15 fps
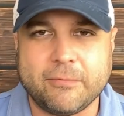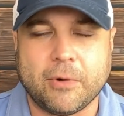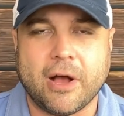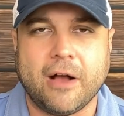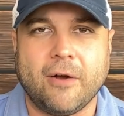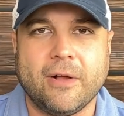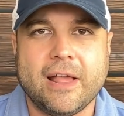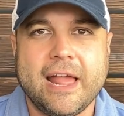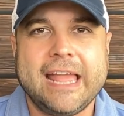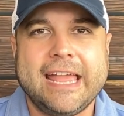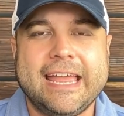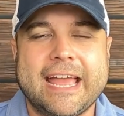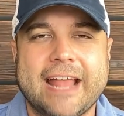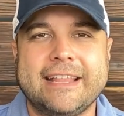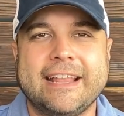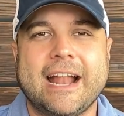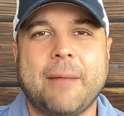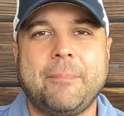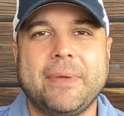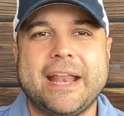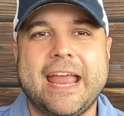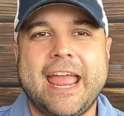Well, he ended
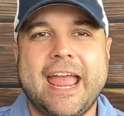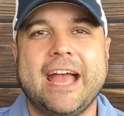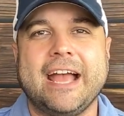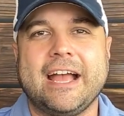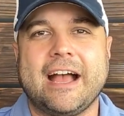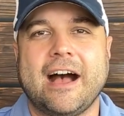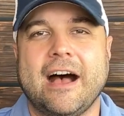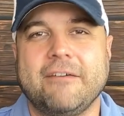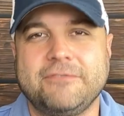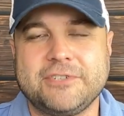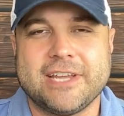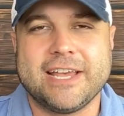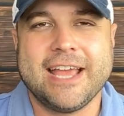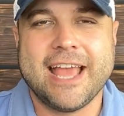up in handcuffs